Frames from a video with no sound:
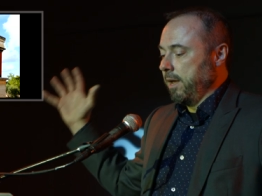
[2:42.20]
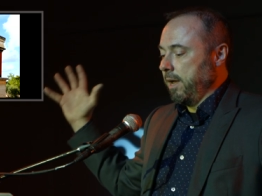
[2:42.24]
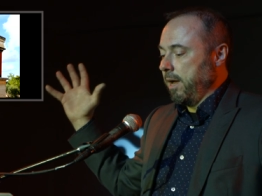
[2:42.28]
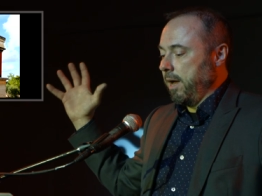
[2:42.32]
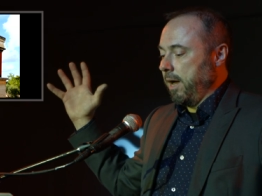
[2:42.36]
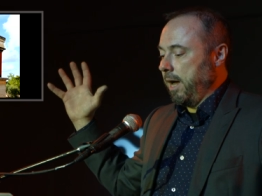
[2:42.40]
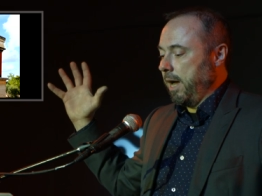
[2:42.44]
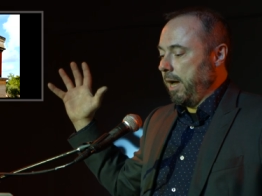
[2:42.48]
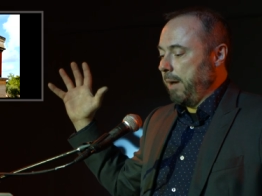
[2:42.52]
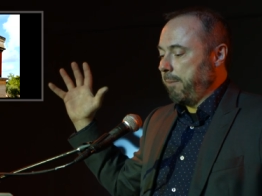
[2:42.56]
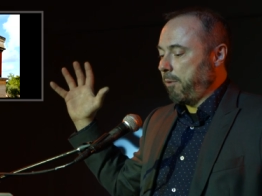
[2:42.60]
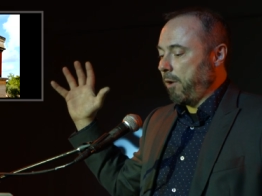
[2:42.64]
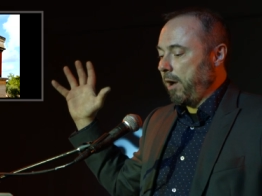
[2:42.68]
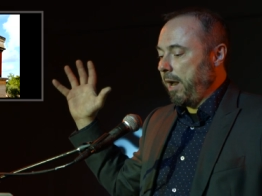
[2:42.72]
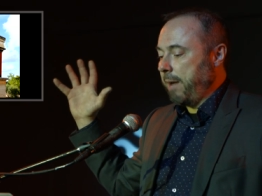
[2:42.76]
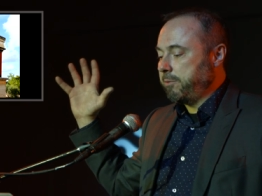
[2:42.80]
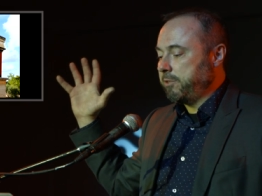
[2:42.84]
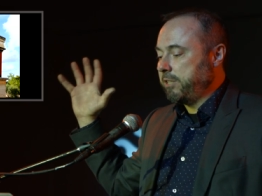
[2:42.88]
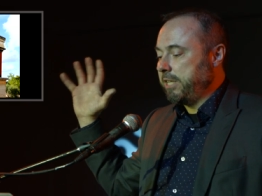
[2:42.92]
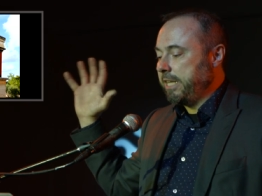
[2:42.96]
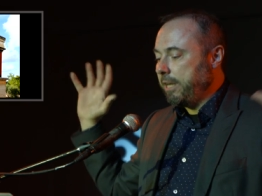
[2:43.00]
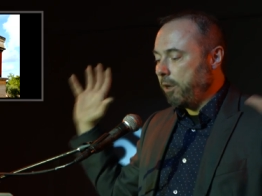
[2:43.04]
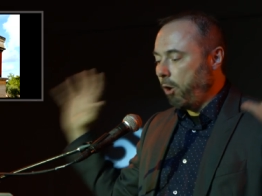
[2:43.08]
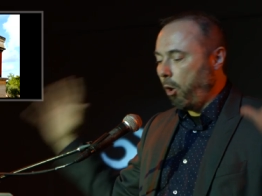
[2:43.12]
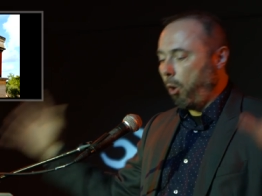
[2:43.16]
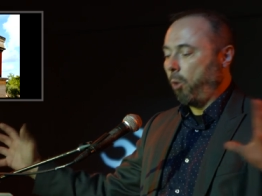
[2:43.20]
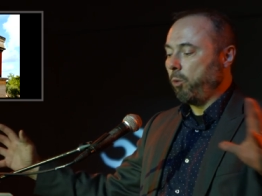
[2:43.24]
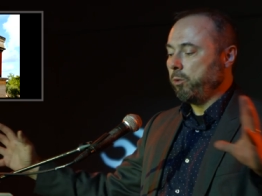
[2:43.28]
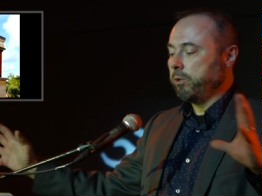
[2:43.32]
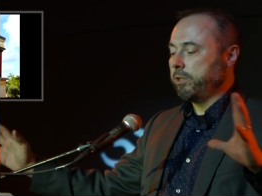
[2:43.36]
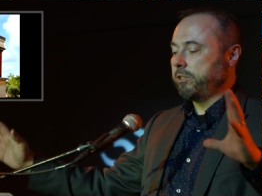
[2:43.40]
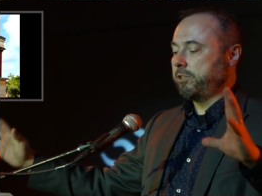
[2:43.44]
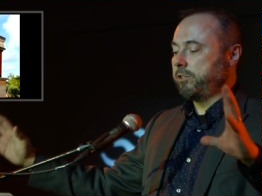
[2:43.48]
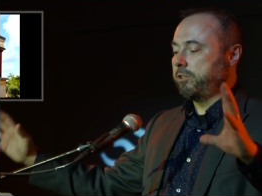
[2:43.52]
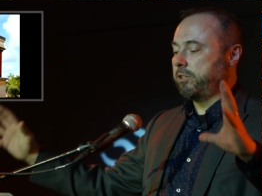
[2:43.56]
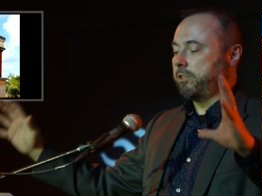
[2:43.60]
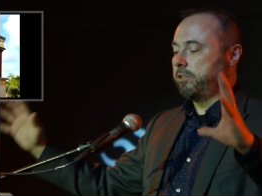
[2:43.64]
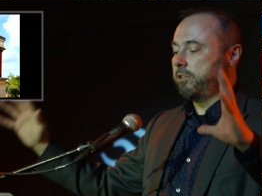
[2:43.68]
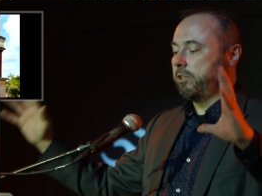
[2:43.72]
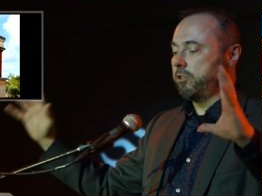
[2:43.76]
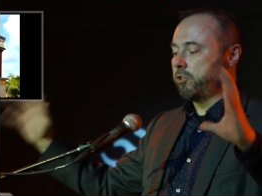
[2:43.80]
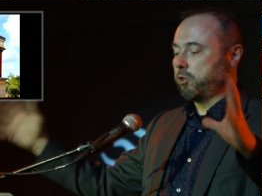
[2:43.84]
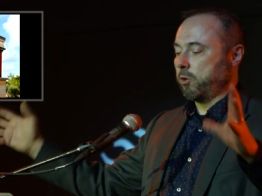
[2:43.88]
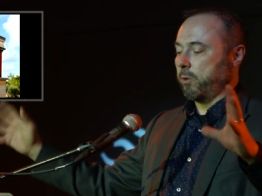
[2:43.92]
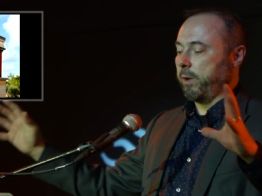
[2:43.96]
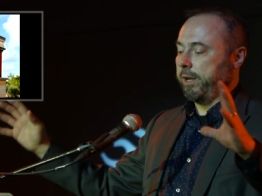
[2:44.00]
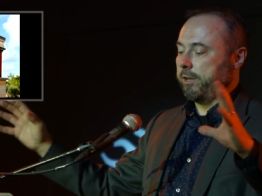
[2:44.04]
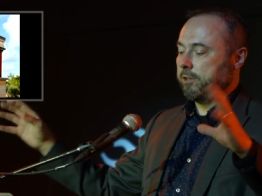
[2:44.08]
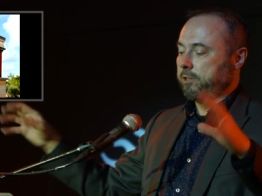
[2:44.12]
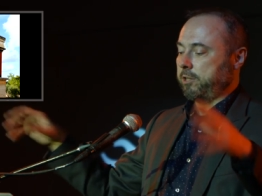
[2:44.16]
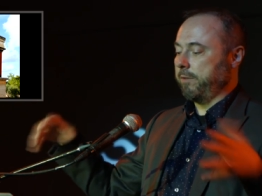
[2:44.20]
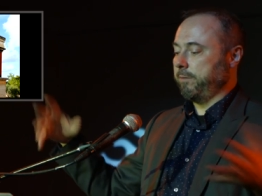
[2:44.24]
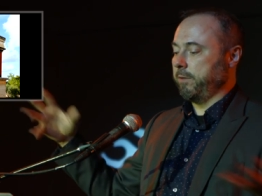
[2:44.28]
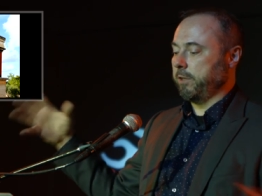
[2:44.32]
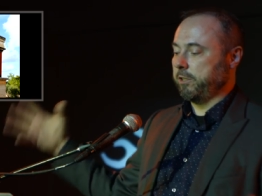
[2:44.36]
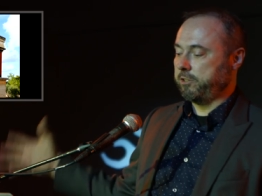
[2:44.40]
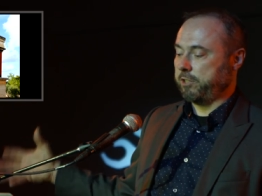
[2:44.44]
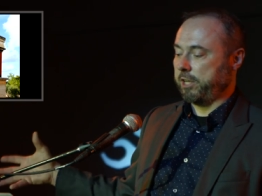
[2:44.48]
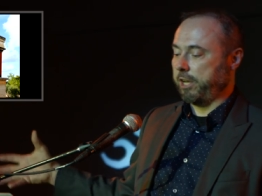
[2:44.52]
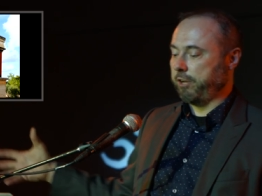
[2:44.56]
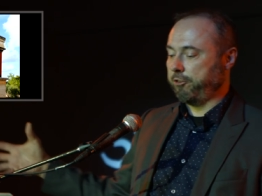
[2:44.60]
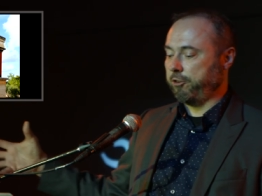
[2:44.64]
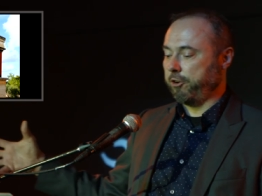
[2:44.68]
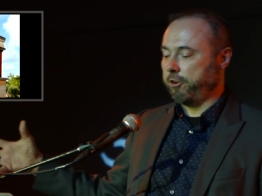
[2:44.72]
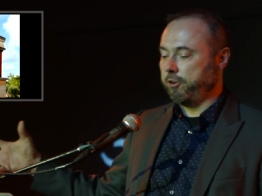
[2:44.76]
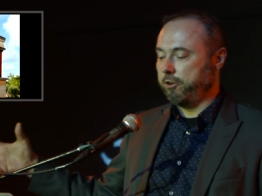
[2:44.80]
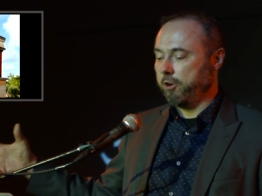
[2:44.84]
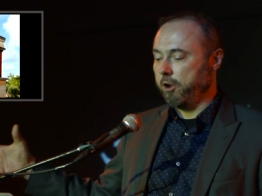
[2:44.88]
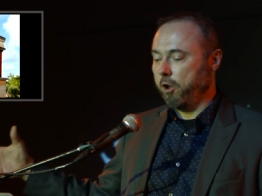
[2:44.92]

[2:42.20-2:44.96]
uh, perhaps the oldest discrete civilization